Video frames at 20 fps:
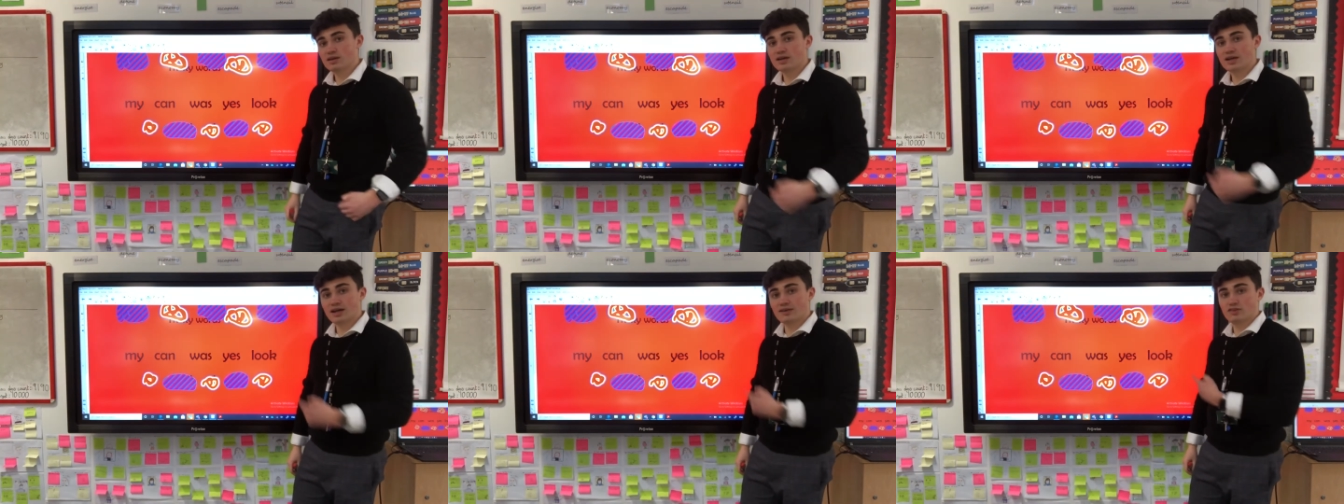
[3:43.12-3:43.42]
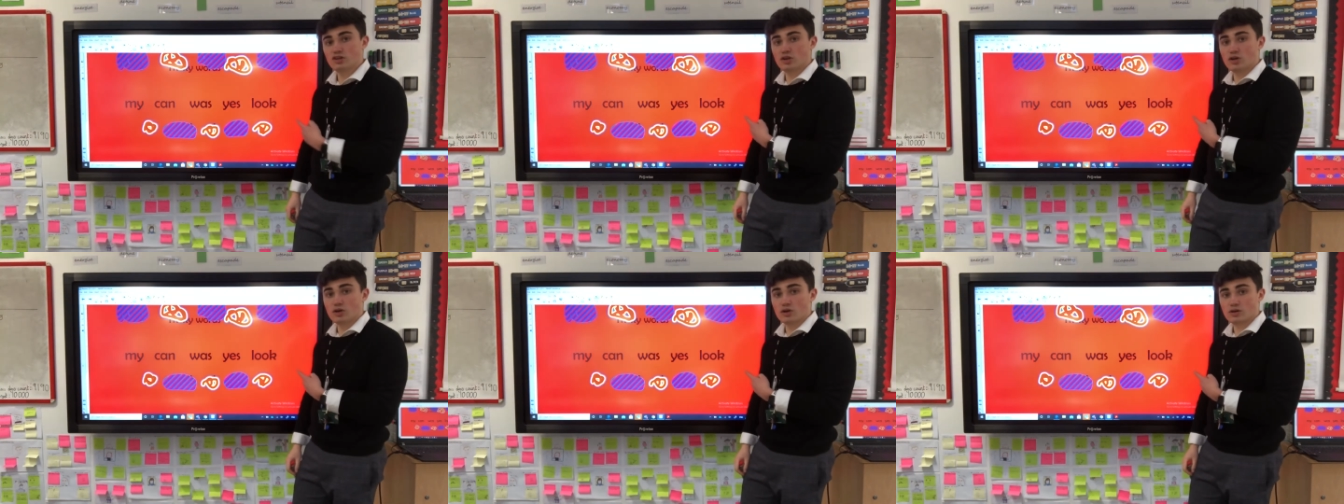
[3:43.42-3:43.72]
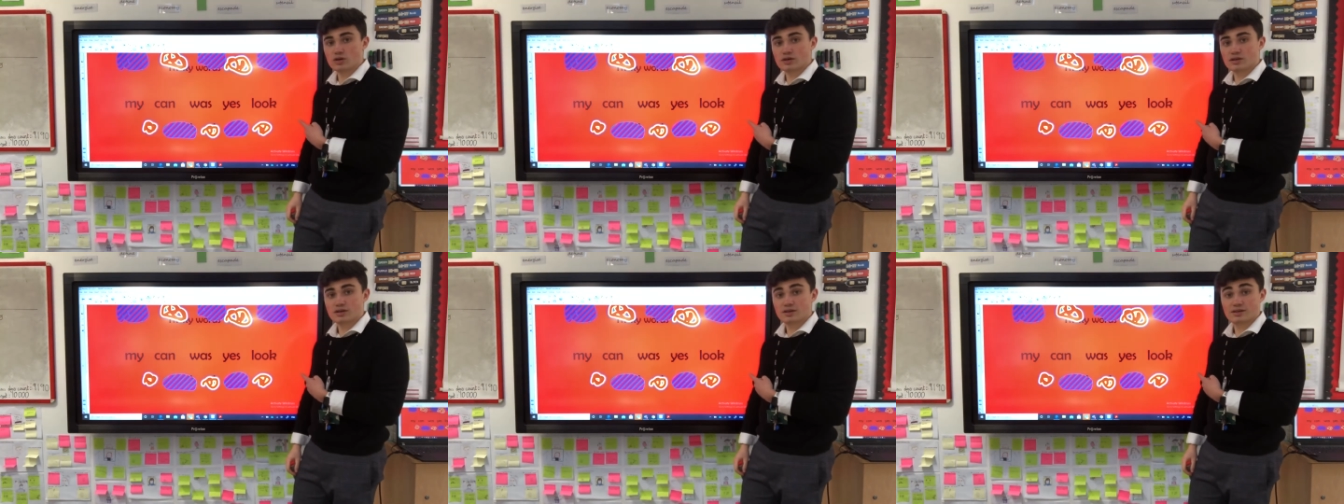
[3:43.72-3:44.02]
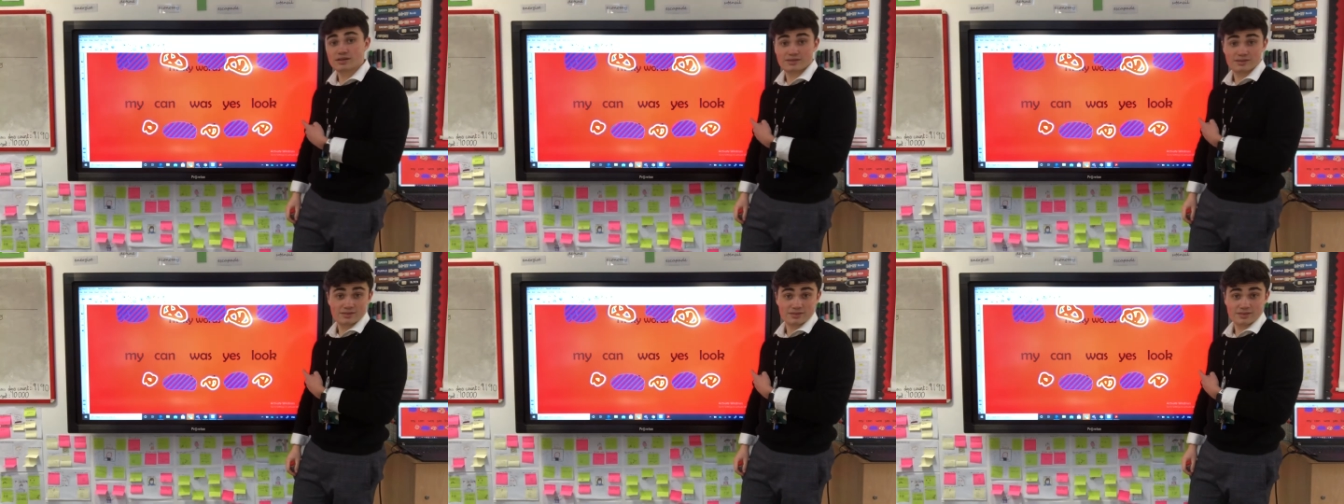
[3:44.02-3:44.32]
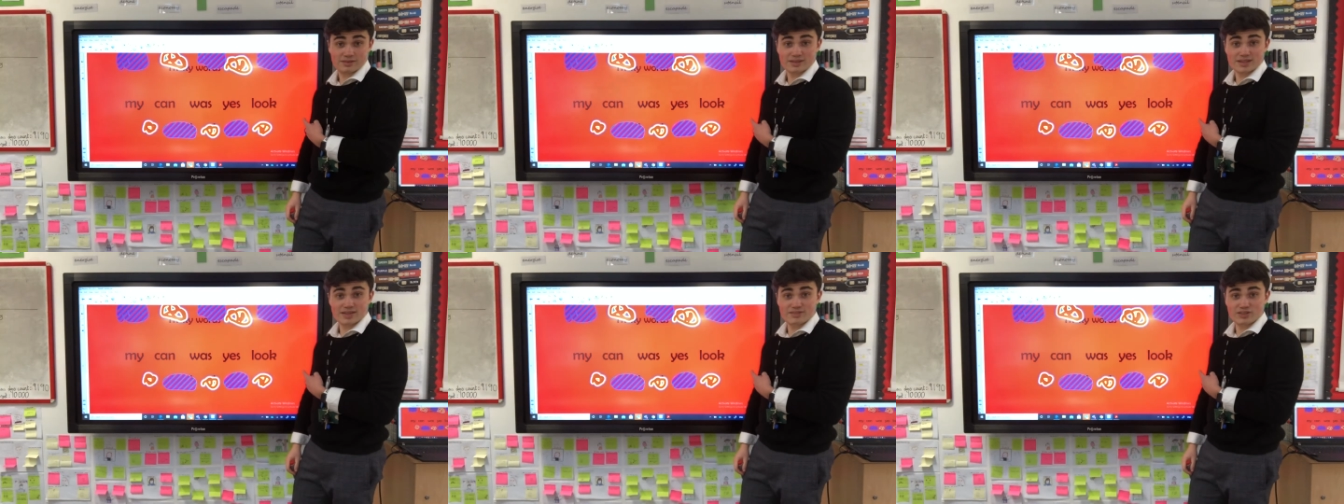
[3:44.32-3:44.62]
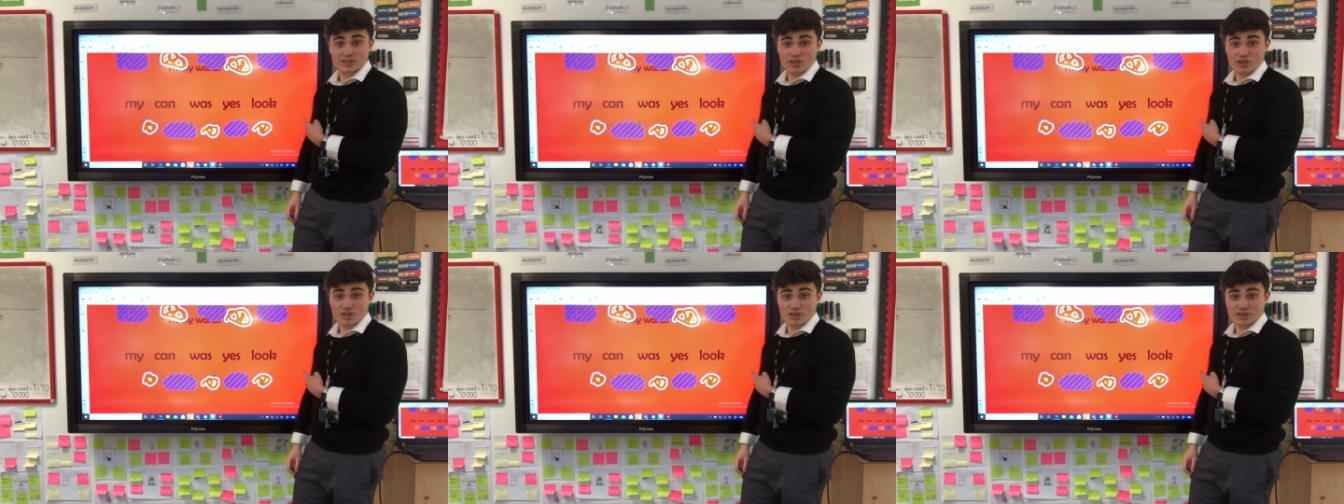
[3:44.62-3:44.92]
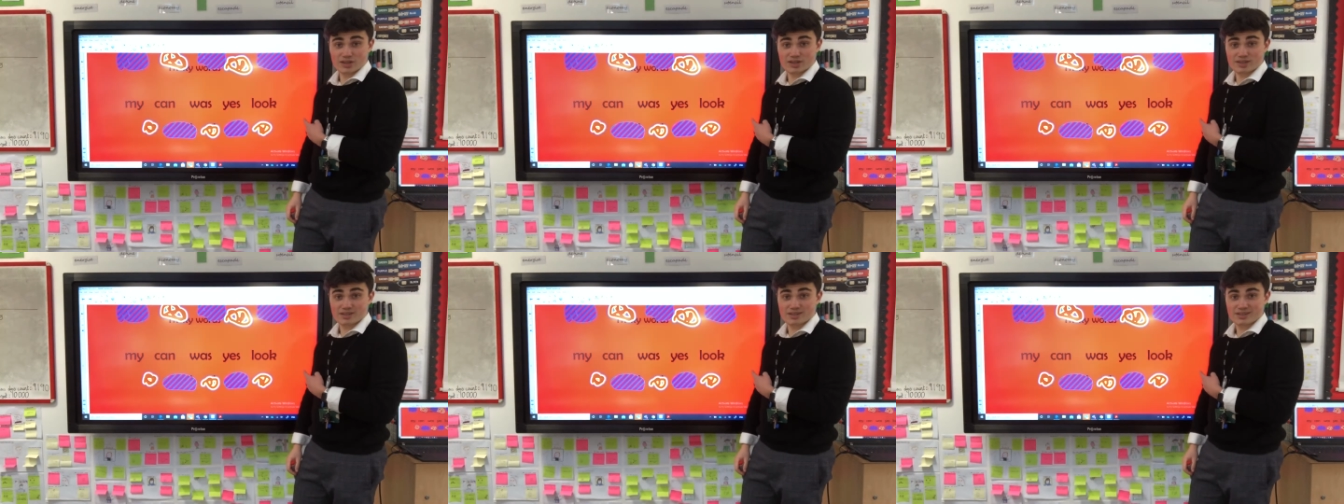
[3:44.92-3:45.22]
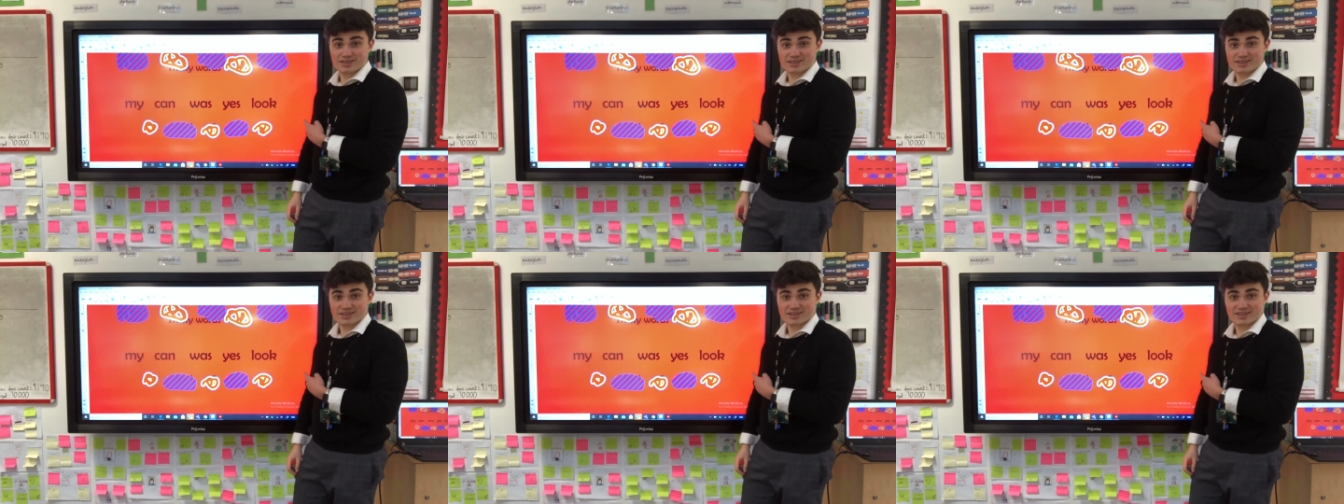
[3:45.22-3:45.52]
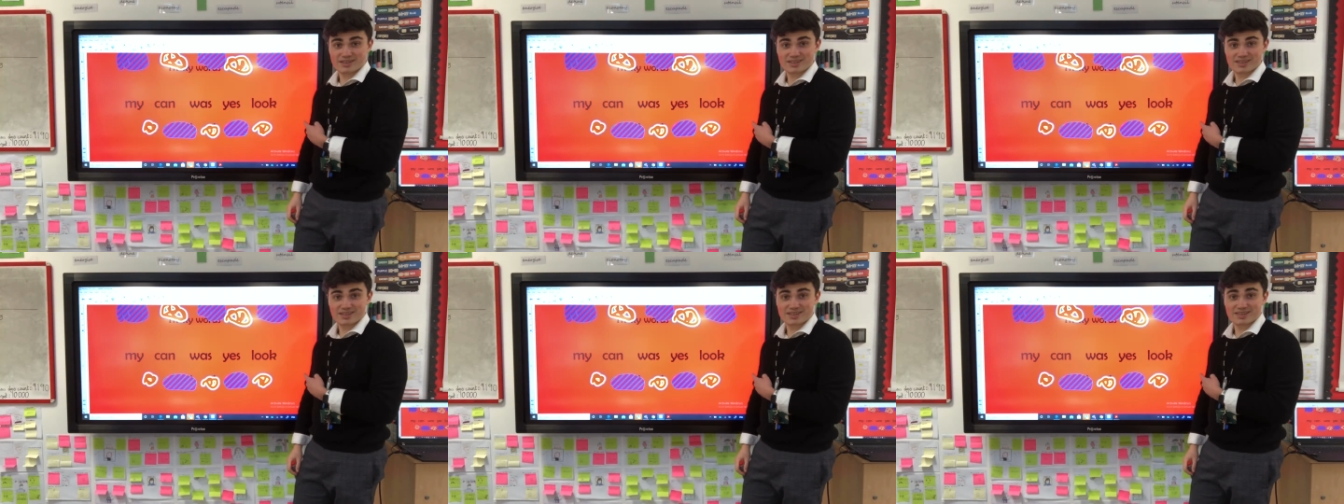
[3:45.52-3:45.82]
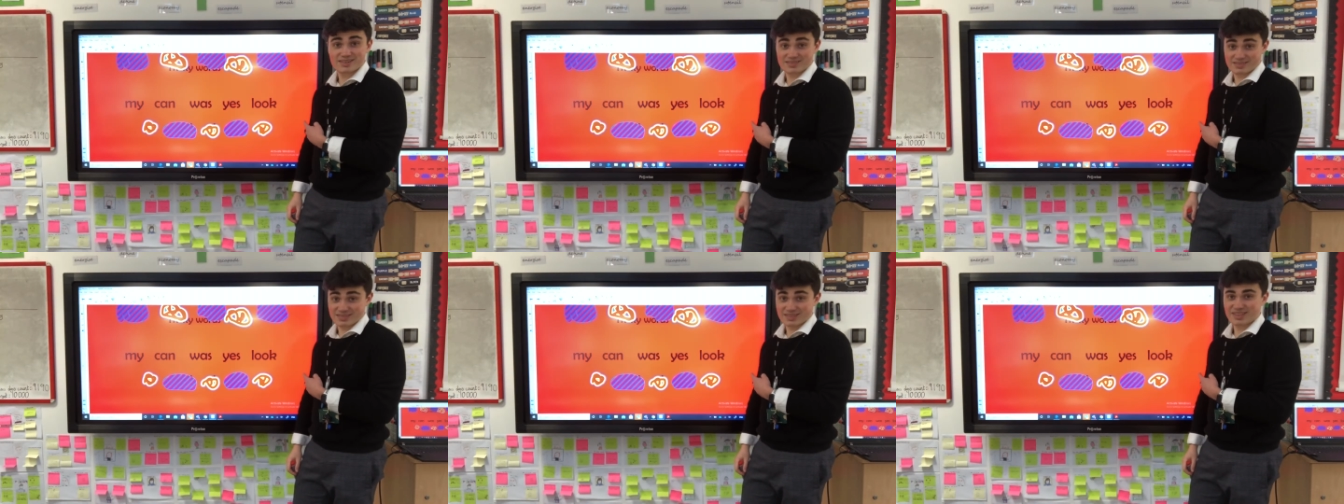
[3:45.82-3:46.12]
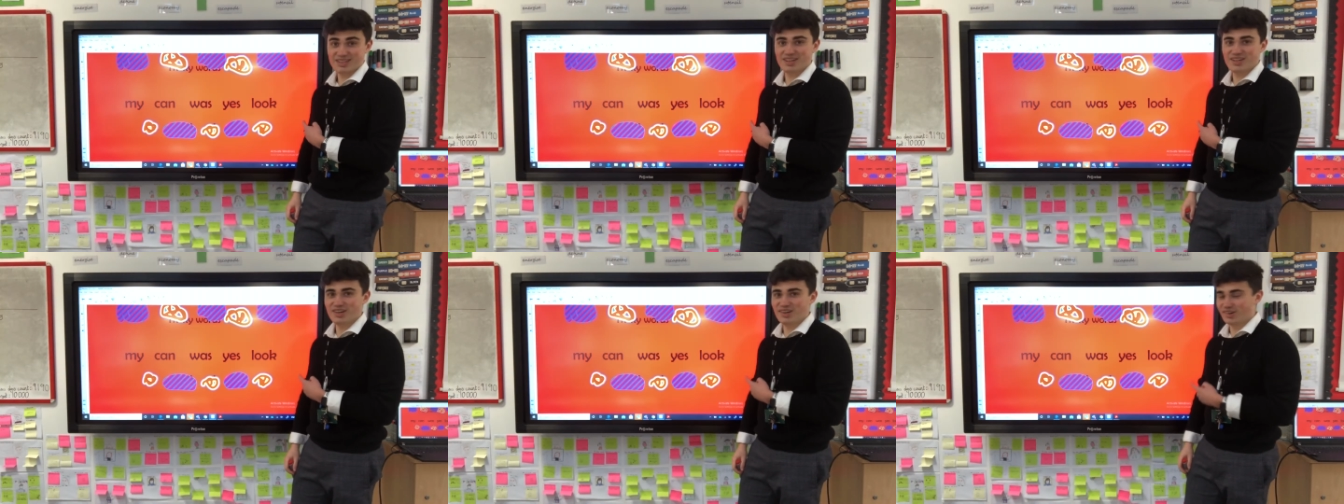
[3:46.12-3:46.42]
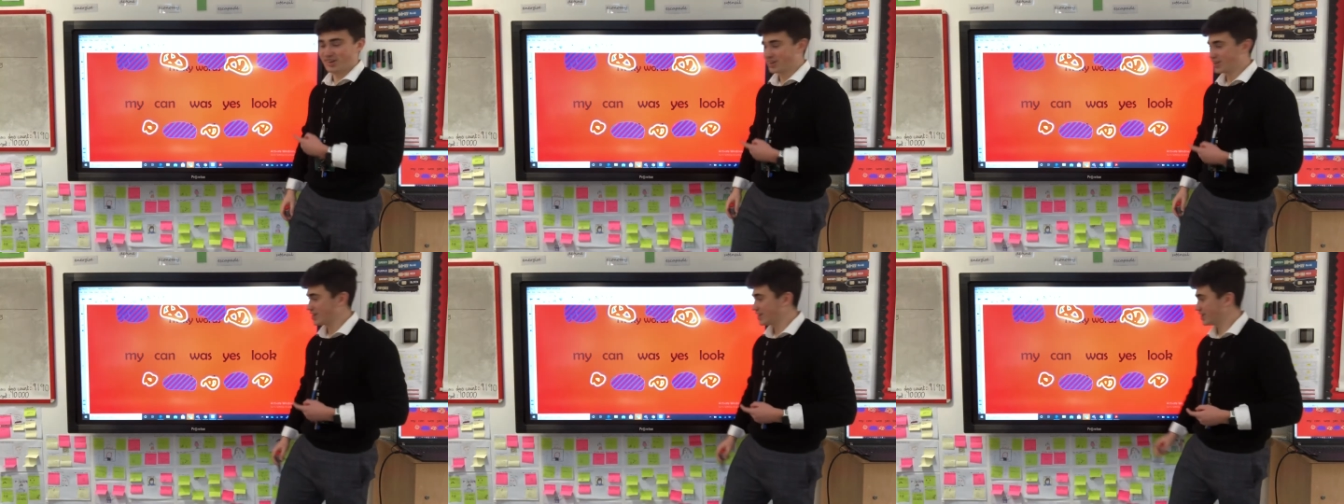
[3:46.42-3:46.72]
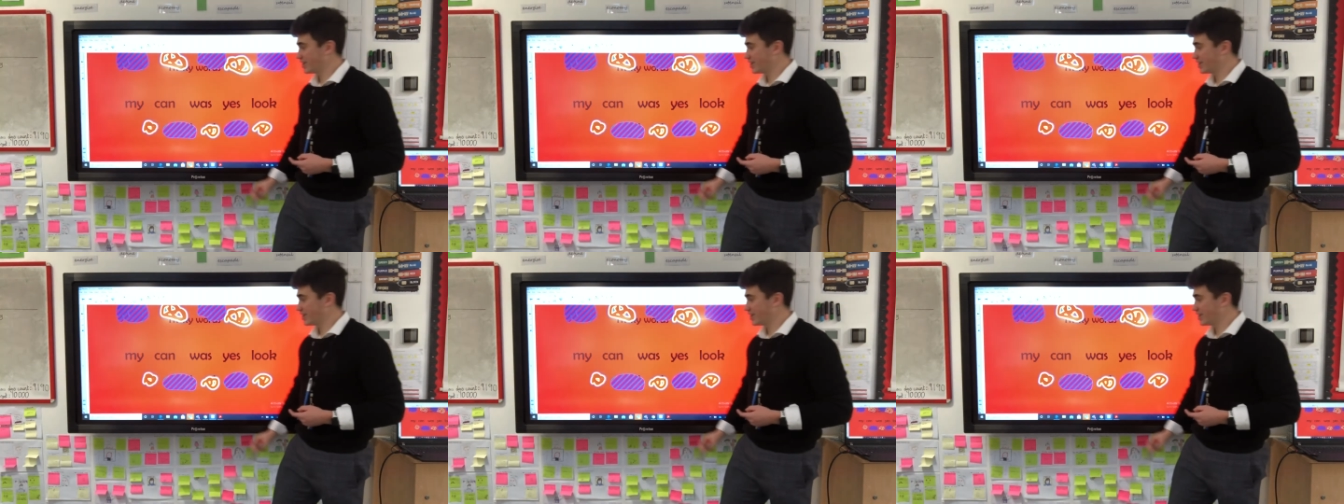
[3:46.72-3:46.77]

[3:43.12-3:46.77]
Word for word: have a look. Have a look. Look.